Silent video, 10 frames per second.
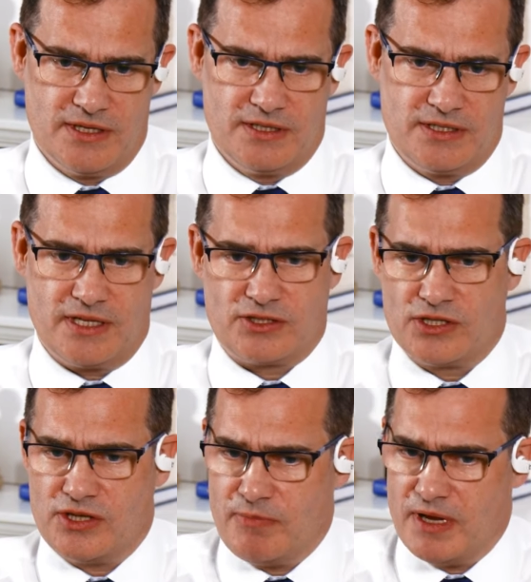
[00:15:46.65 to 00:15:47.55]
to this,
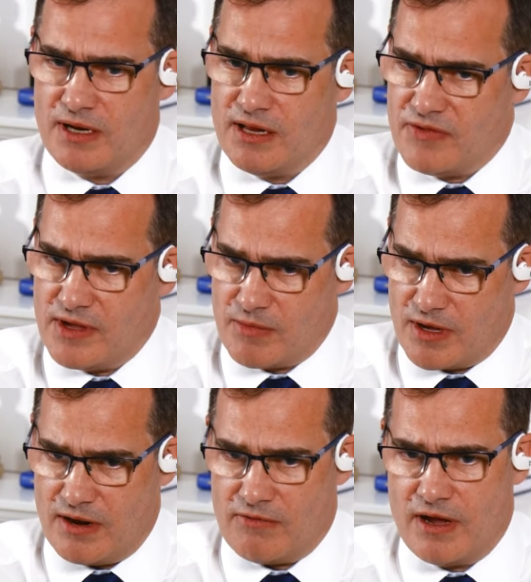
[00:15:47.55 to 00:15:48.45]
because you've been a lithium
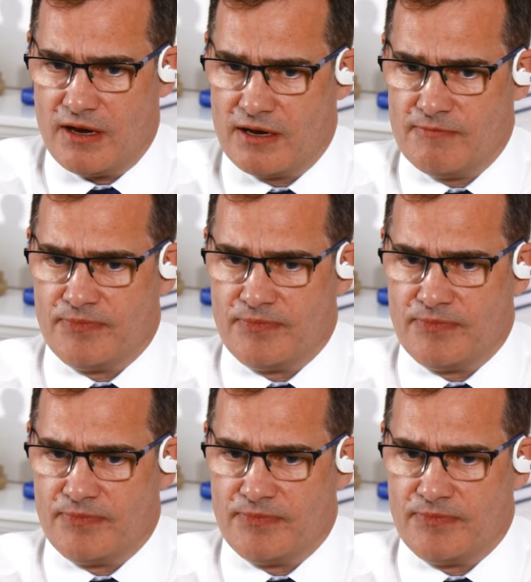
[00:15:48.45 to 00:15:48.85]
guy, right?